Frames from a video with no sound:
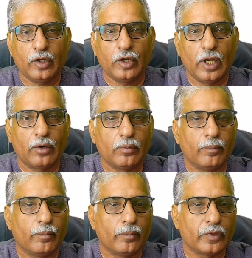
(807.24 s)
Now,
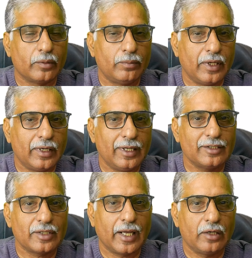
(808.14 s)
the blood
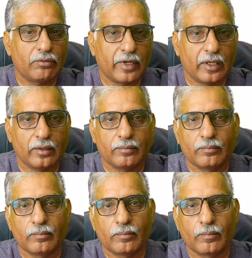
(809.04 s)
is entering
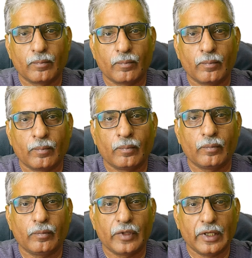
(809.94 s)

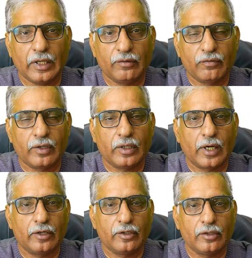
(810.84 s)
the afferent
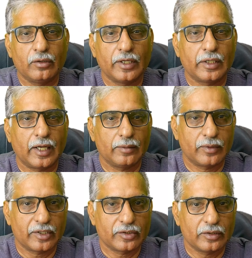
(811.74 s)
arteriole at high
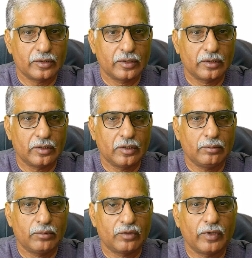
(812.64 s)
pressure,
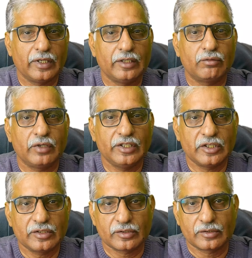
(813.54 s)
but when it
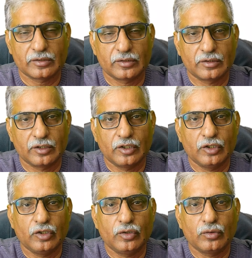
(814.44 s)
reaches
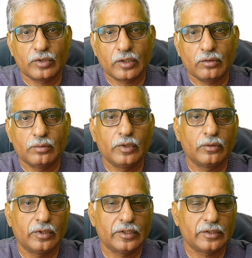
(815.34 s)
to the
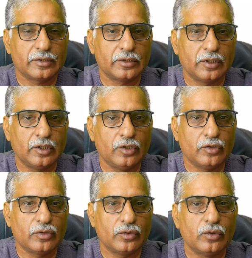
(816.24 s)
glomerulus,
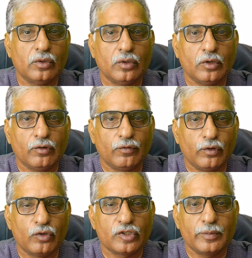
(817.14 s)
so
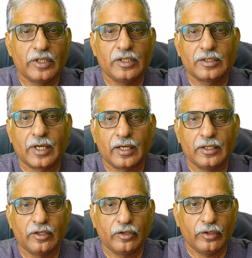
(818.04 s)
flow speed is
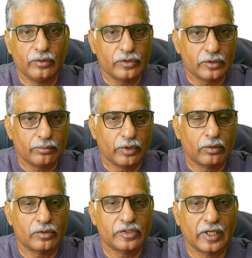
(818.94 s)
highly reduced
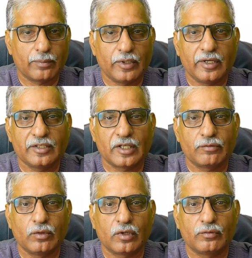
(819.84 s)
because capillaries have
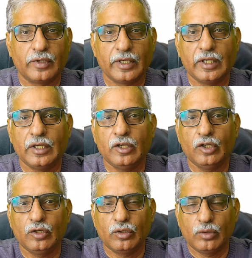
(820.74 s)
got very
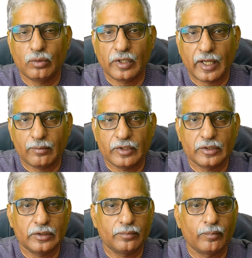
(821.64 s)
low
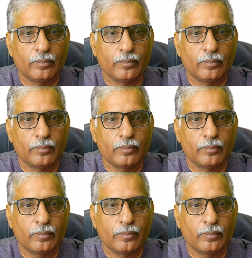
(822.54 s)
diameter,